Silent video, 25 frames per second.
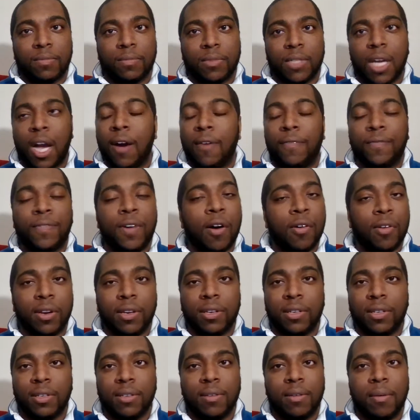I fought
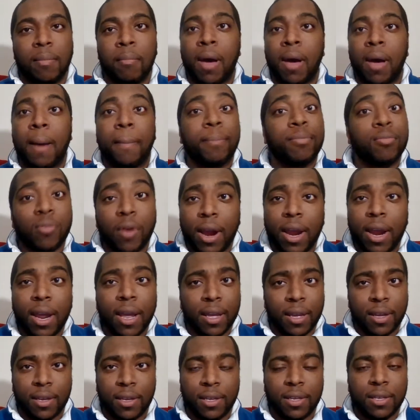it by
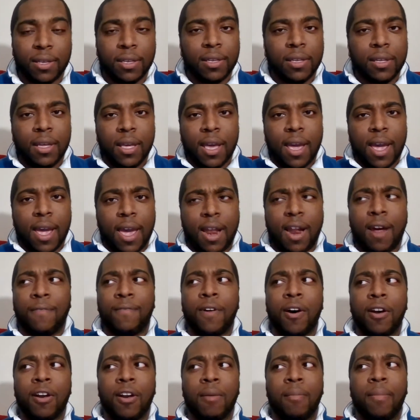praying. And I
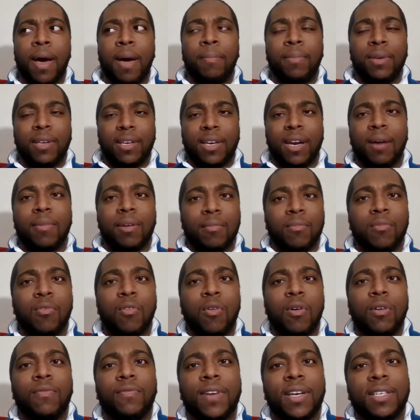fought it by becoming
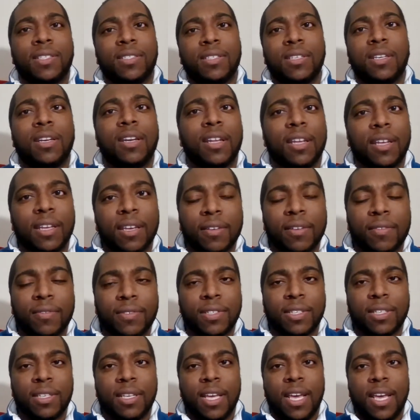more invested in the
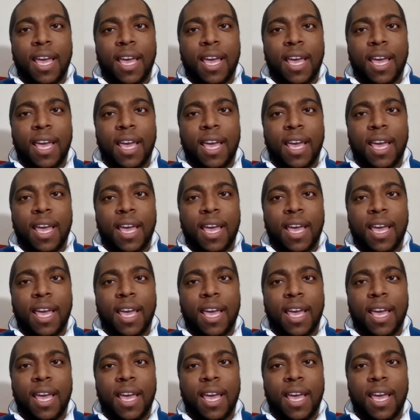gift